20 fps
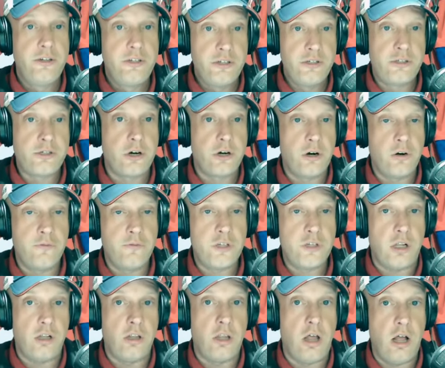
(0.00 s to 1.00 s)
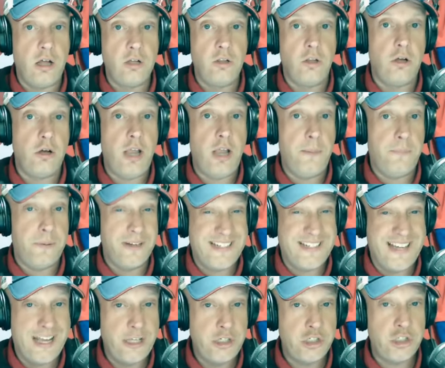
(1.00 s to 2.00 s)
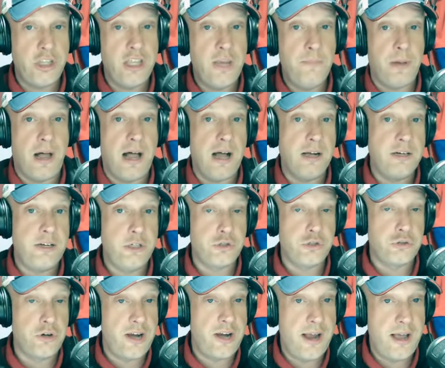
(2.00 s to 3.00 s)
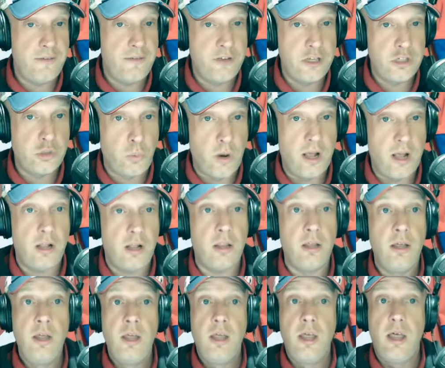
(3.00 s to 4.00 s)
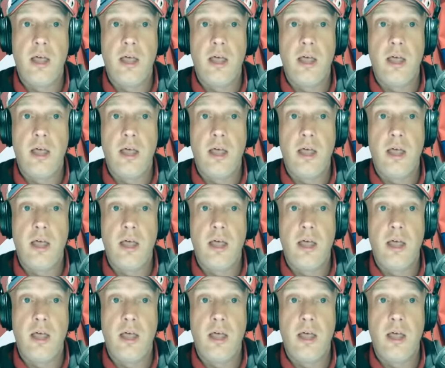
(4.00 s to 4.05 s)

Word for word: deserves a long look and potentially Bogdan Trineyev as well.